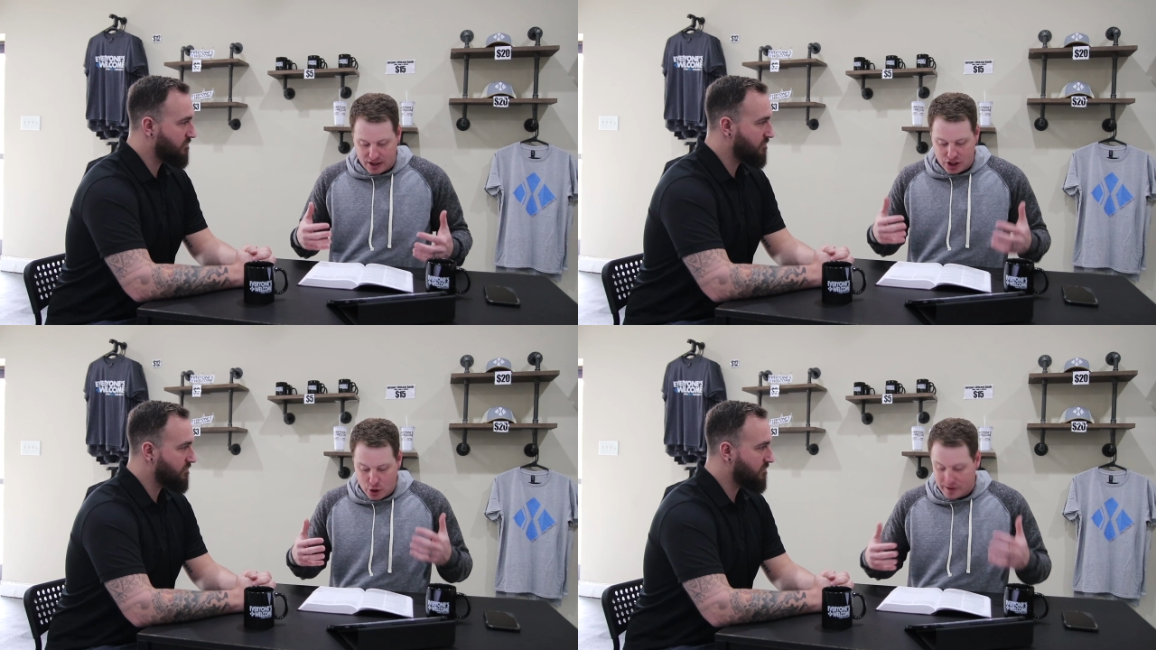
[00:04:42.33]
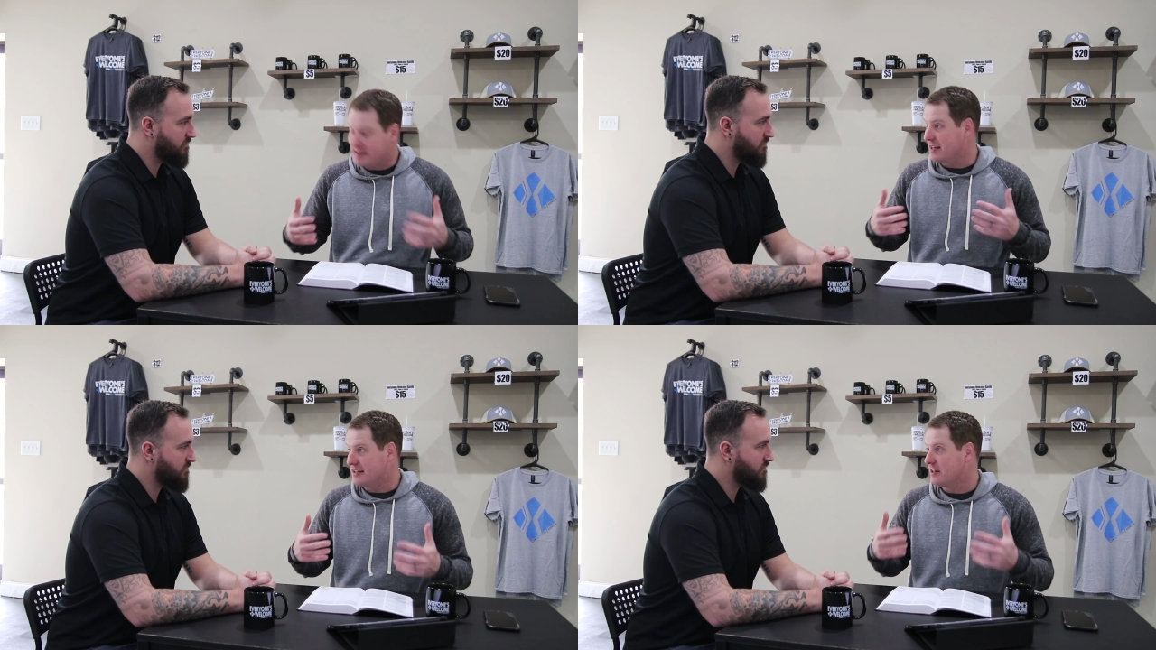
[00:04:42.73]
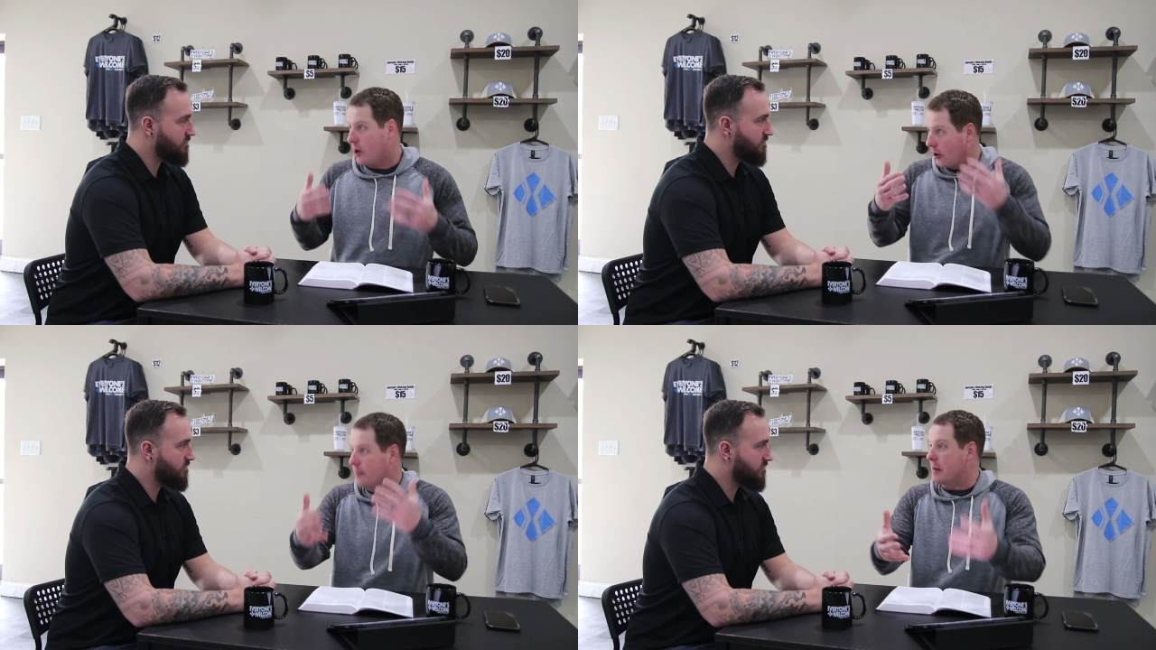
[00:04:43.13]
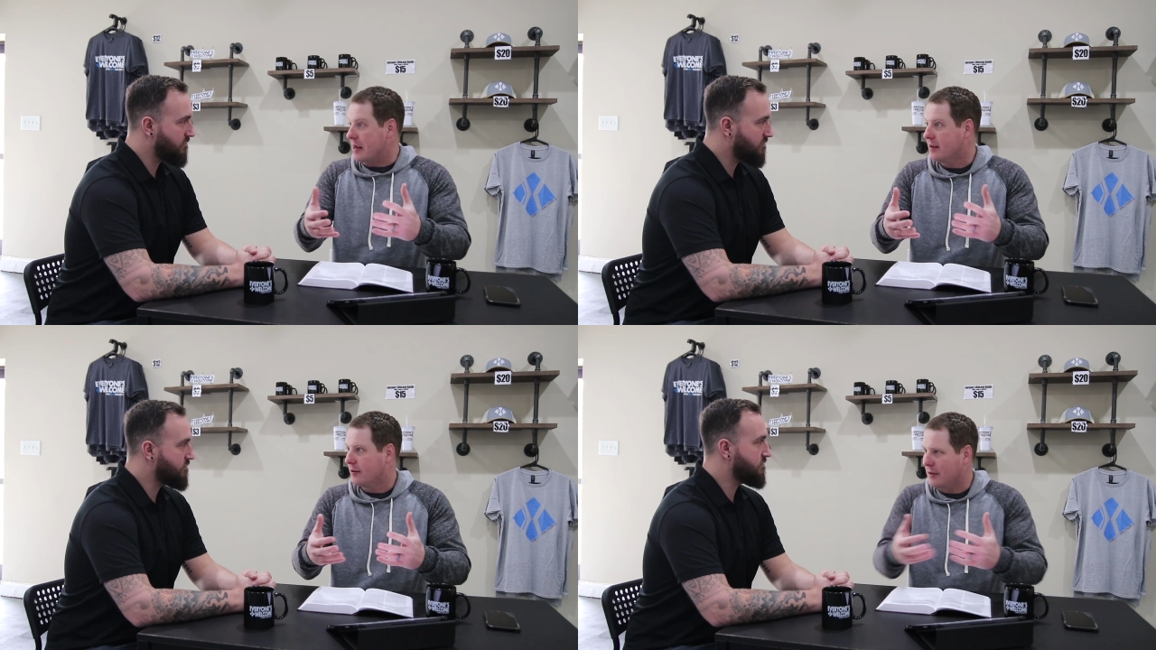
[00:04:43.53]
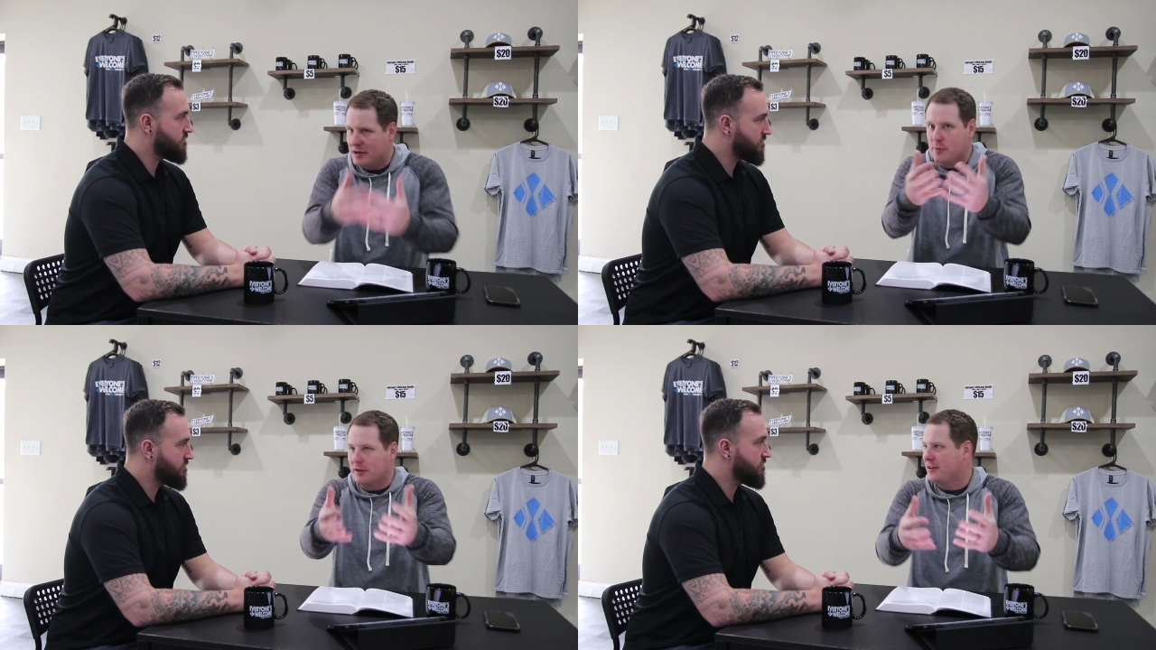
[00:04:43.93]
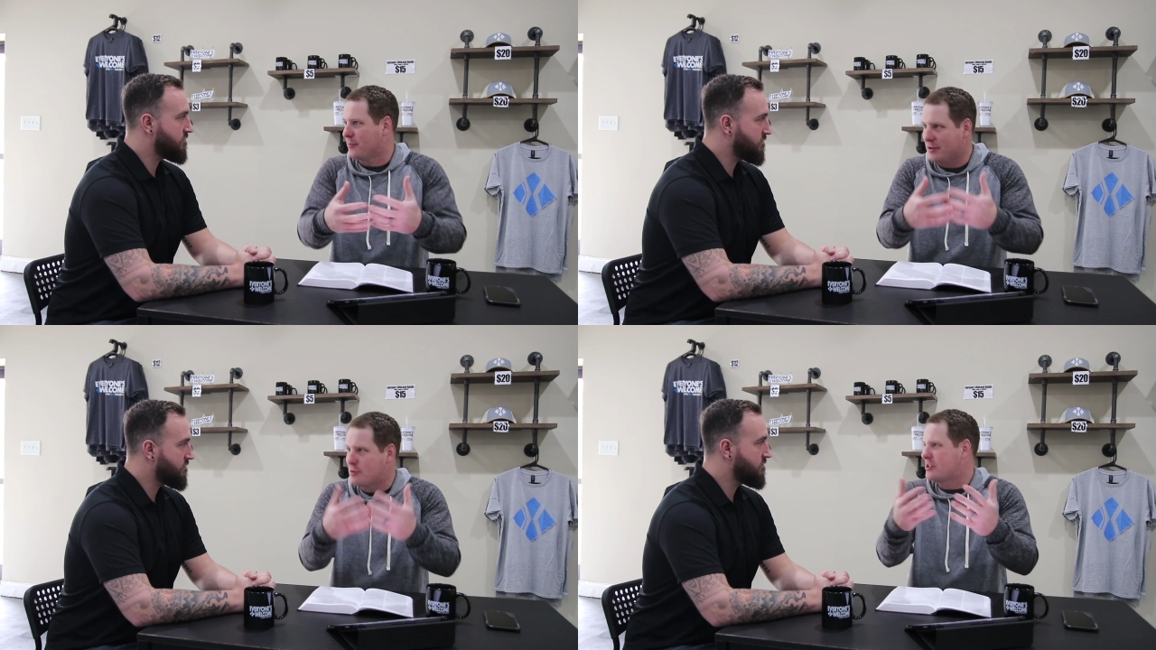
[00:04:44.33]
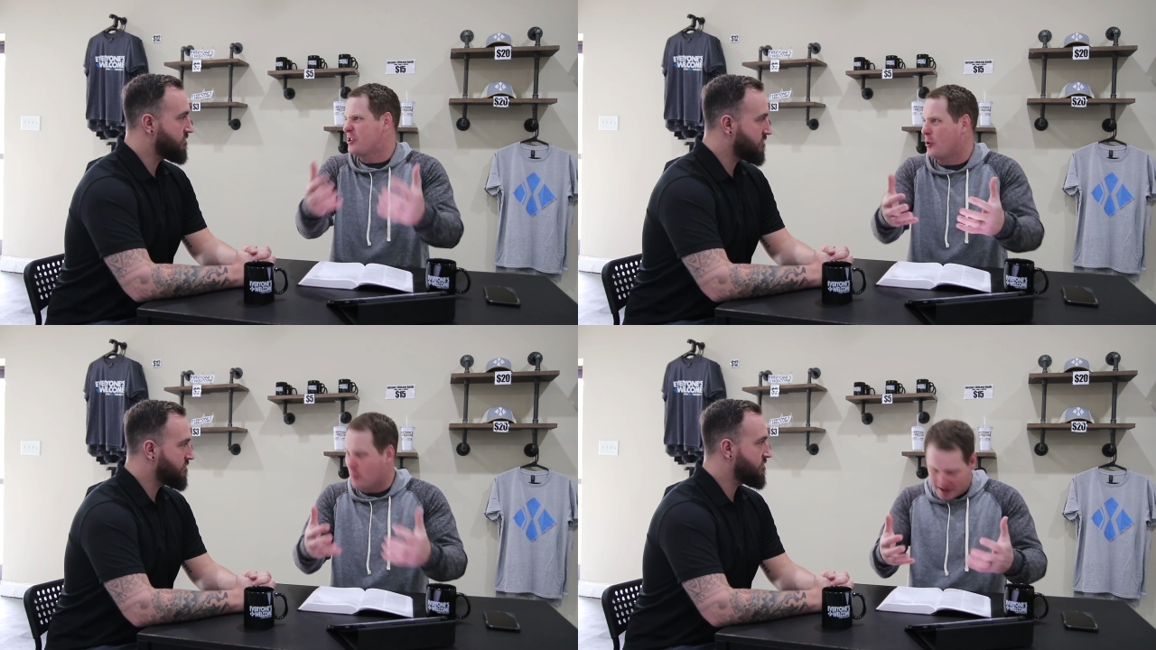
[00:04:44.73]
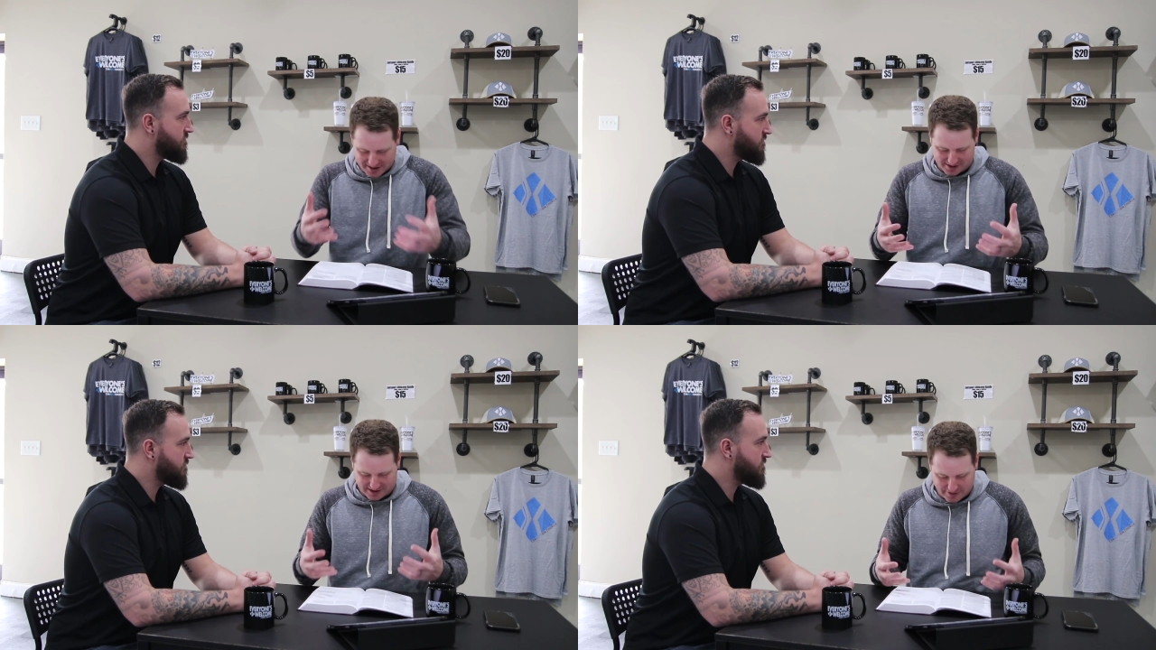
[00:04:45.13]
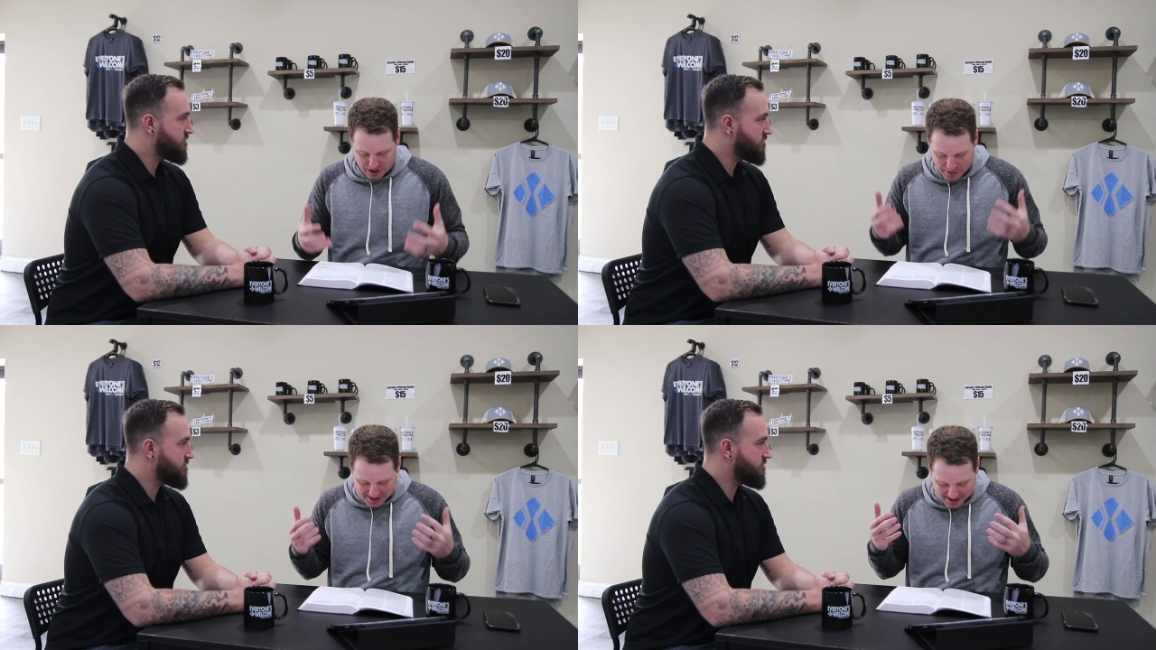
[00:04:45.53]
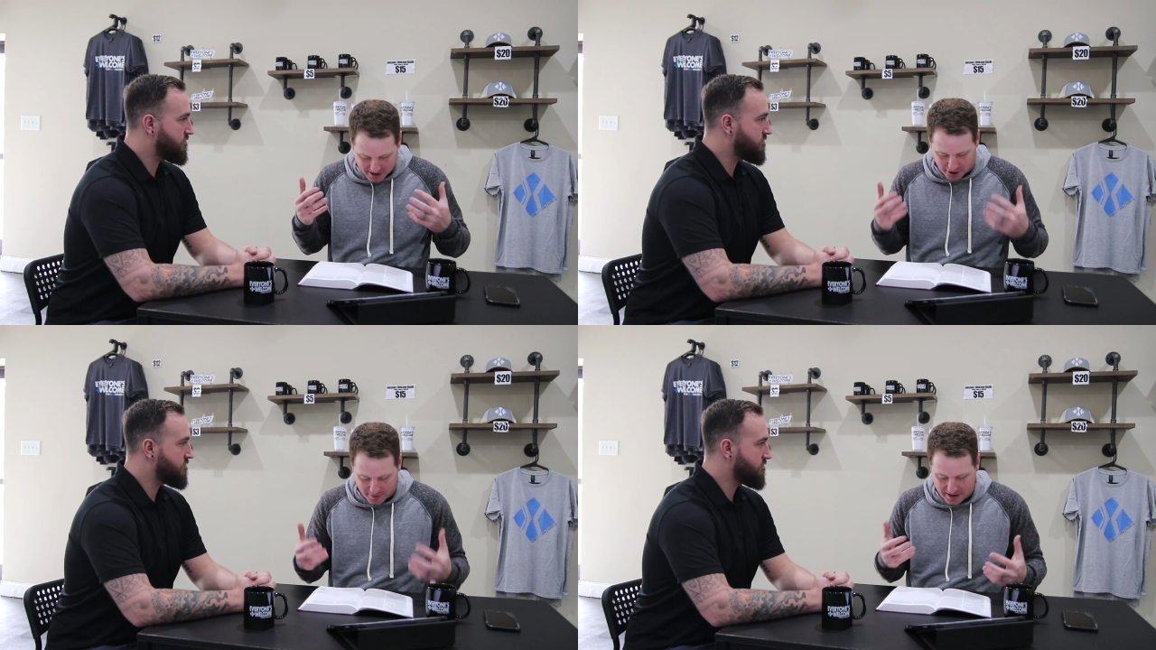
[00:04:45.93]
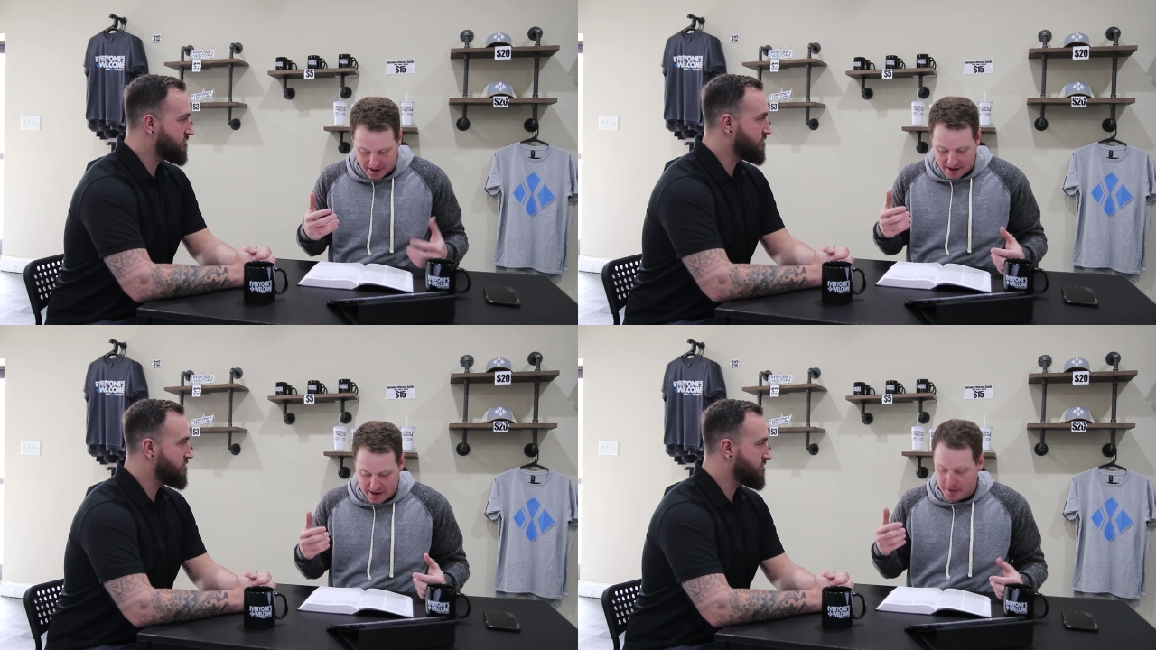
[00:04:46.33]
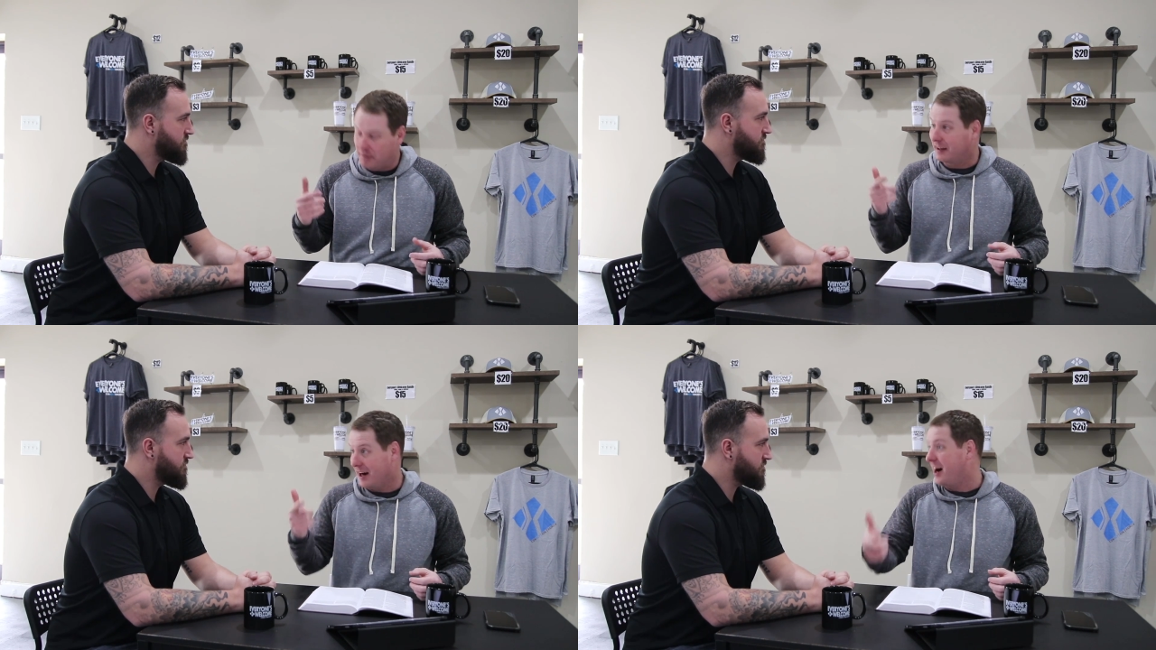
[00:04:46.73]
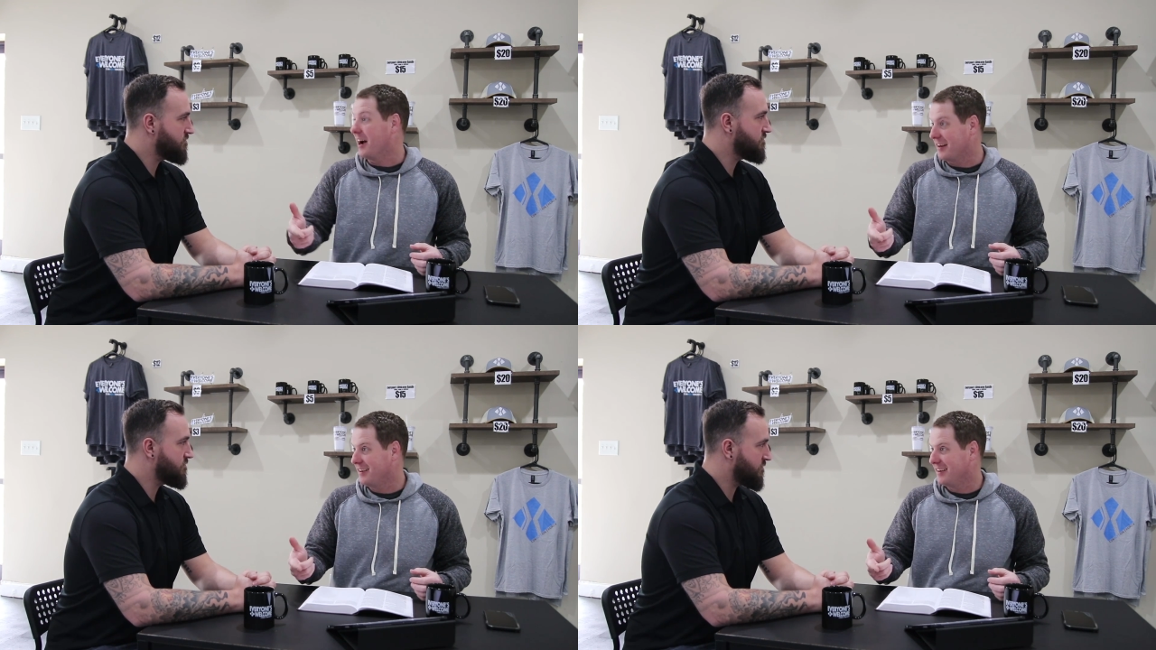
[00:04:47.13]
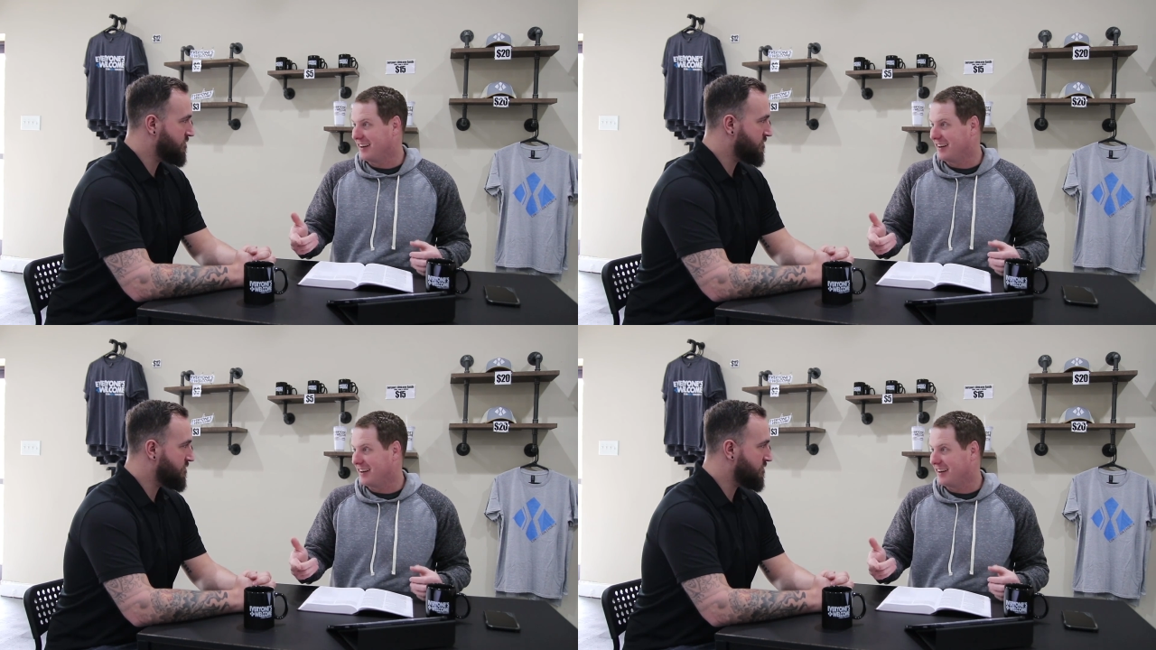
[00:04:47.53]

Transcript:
Speaker 1: you intended to harm me. What you were did when you sold me into slavery, you intended to harm me, but God.